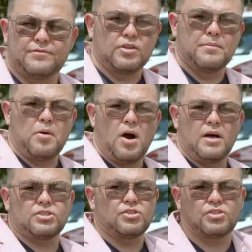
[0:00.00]
if you're the
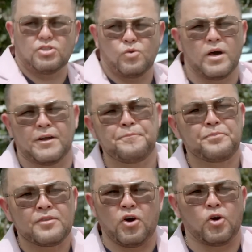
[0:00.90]
boss or you still want to
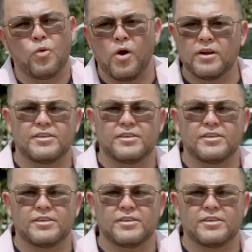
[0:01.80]
go to work,